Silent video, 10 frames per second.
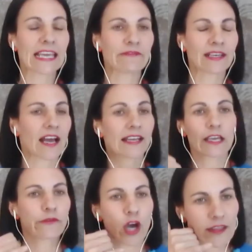even like
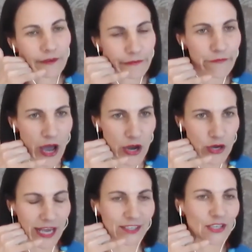if you're on the
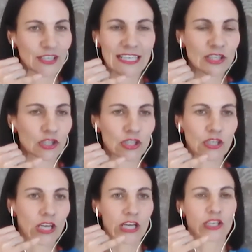phone and you need to